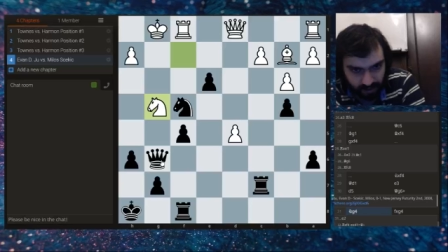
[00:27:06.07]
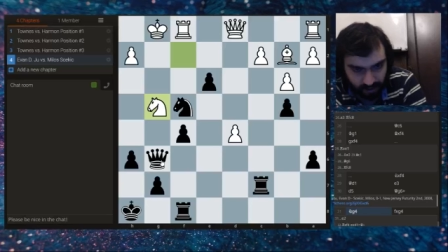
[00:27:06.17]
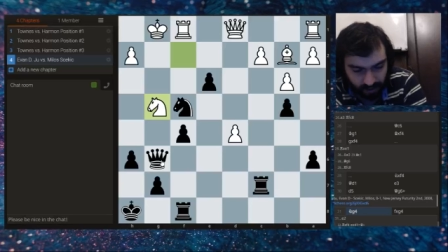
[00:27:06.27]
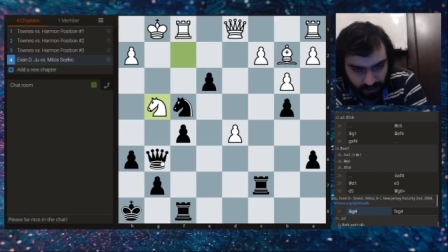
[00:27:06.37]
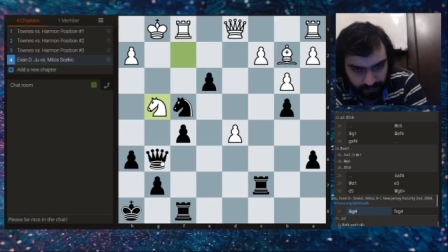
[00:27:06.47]

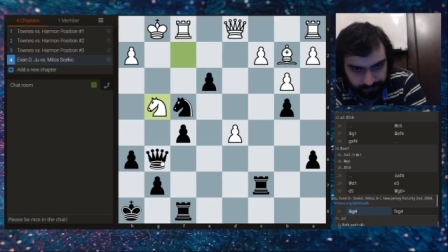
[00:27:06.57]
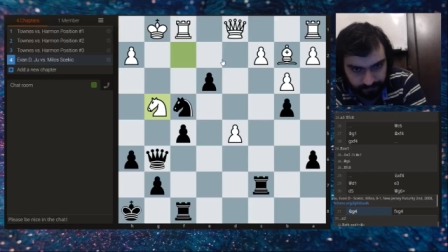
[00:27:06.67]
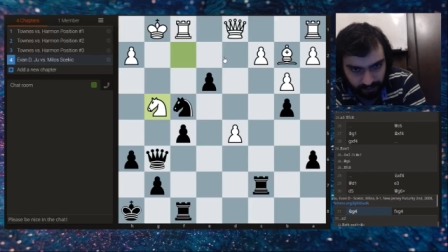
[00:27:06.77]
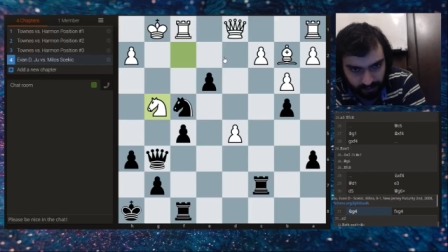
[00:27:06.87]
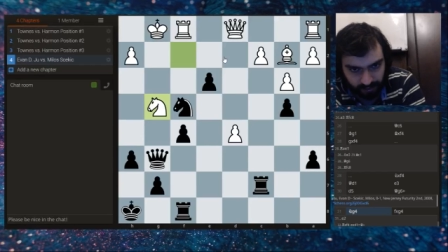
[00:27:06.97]

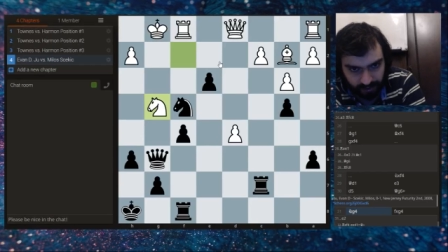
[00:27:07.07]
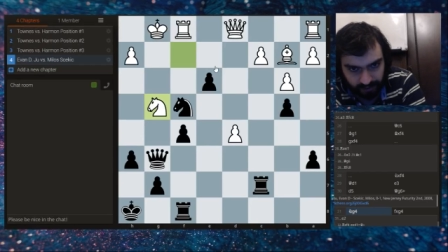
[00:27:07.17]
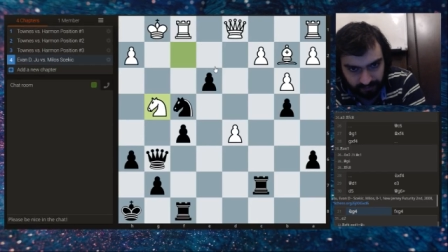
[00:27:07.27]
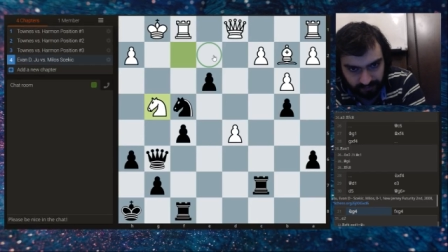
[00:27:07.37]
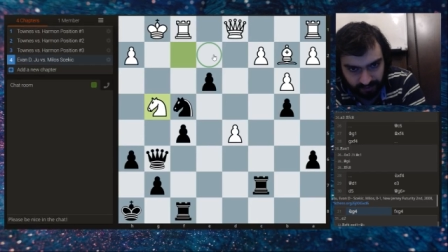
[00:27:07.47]

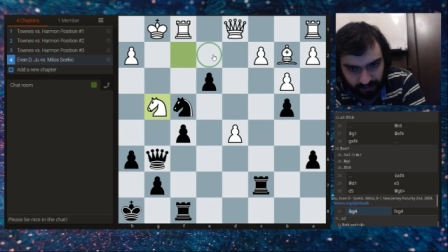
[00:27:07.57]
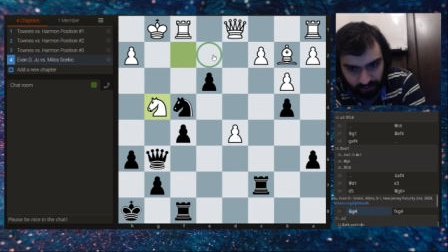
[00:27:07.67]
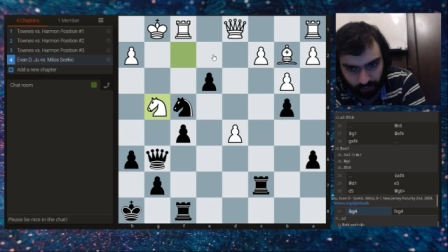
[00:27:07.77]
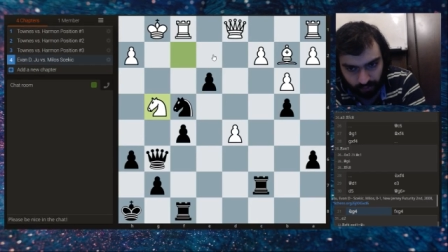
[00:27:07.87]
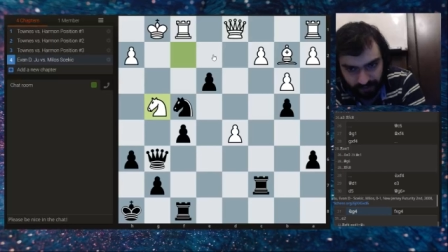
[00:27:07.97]
and
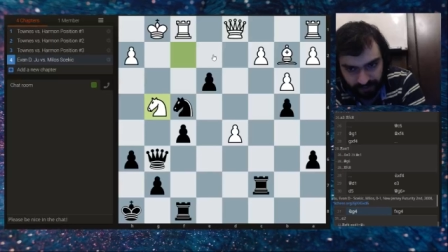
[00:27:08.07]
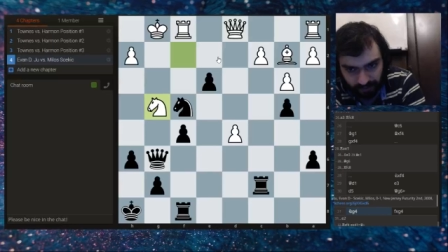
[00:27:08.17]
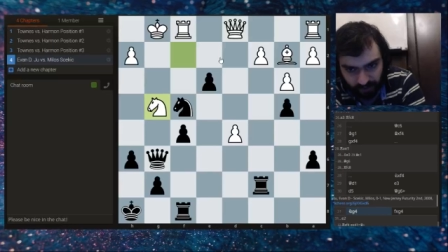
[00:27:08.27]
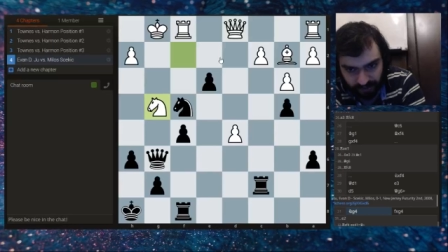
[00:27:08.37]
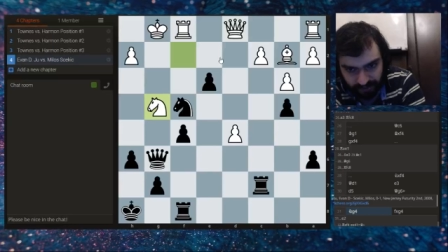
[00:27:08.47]
e2 is
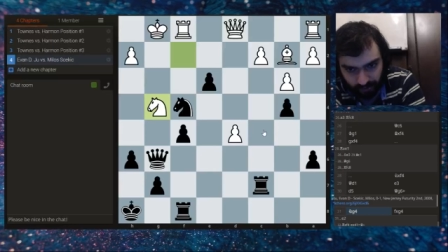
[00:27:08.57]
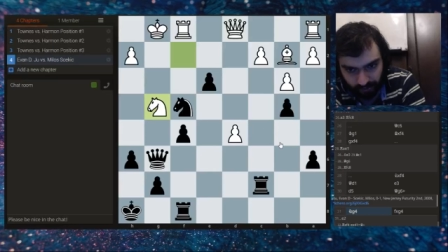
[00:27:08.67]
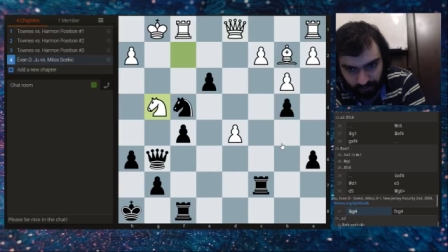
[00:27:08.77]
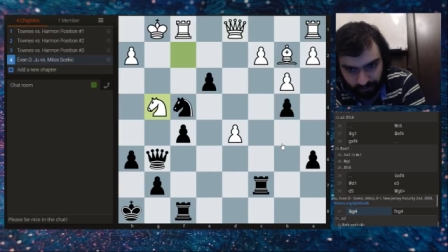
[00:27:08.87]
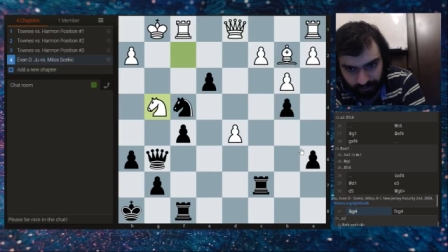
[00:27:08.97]
much
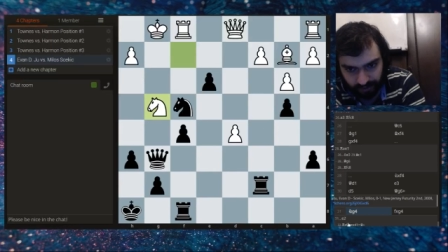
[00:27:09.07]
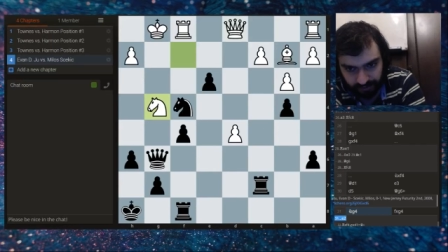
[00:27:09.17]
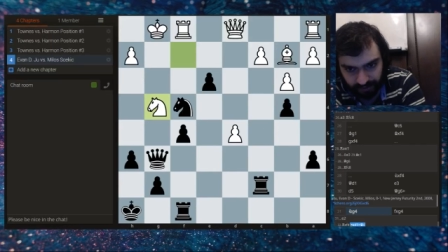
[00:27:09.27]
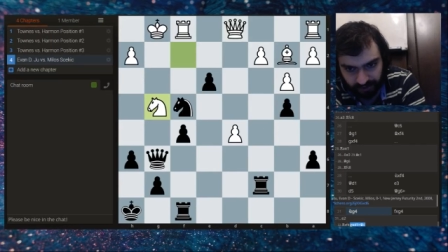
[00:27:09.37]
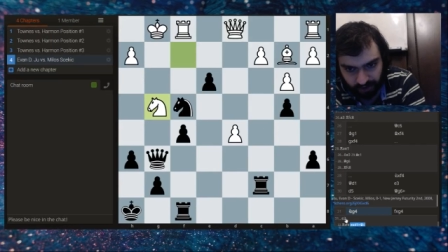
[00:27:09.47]
stronger
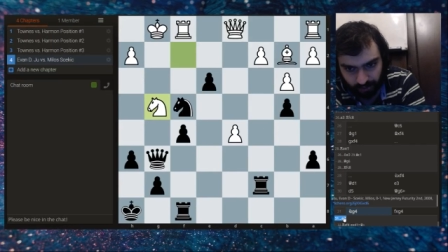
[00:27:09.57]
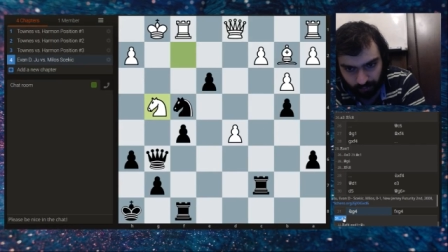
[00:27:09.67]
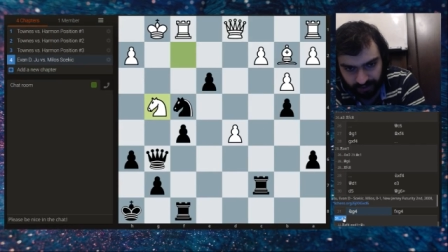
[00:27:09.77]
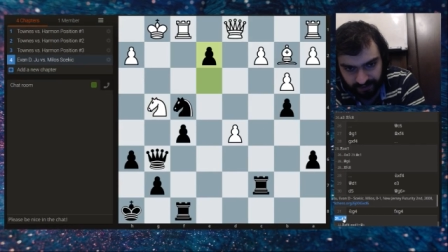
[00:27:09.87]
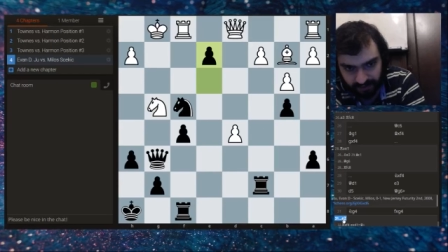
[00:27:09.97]
and actually
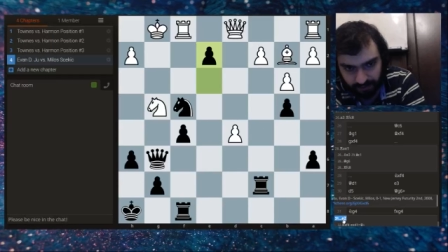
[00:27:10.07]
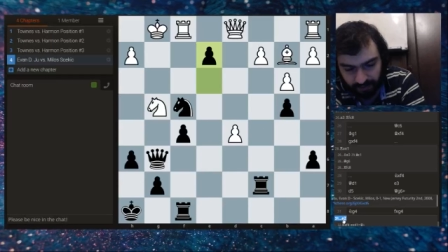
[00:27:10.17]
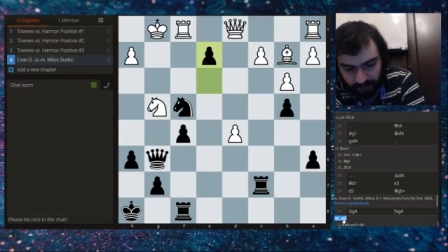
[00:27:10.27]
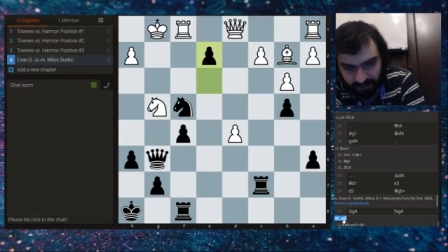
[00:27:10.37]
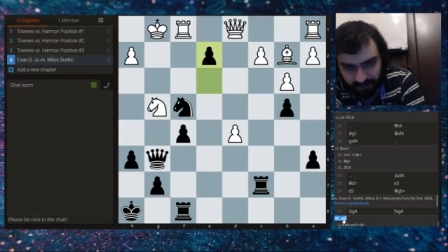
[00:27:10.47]
wins
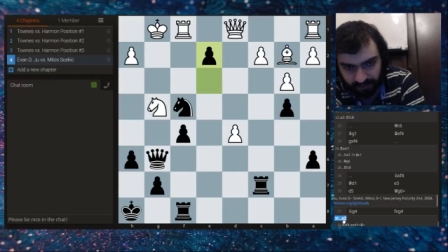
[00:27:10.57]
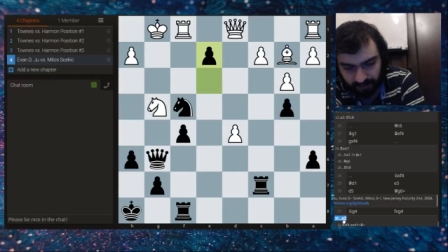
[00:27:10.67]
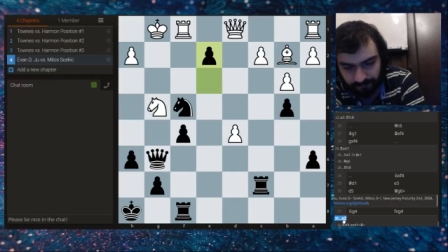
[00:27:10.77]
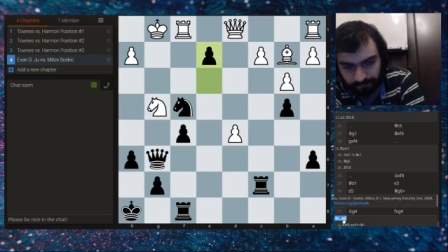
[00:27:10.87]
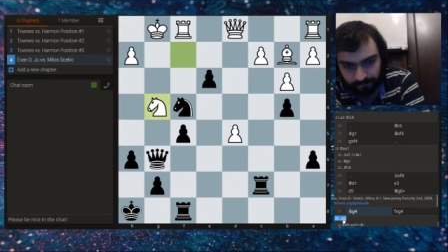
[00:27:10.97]
immediately.